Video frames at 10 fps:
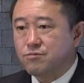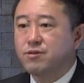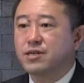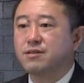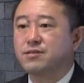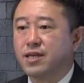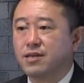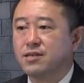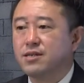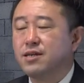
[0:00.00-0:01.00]
and they are
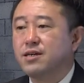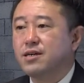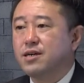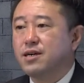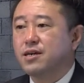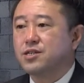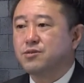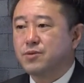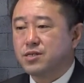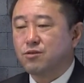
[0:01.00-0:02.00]
currently the
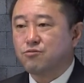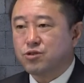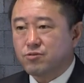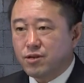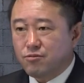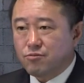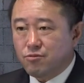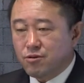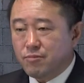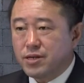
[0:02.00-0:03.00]
majority since the
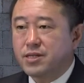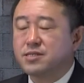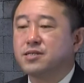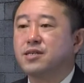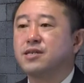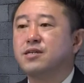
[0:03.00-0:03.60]
previous year,